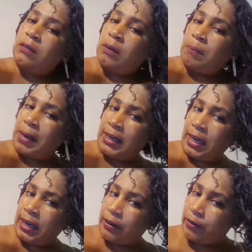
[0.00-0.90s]
my
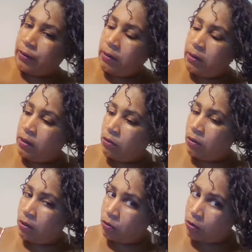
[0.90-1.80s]
hair
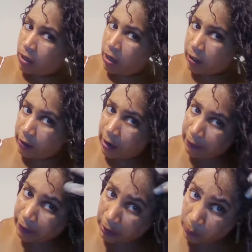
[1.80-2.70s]
to the color I
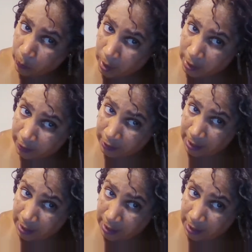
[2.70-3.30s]
really want.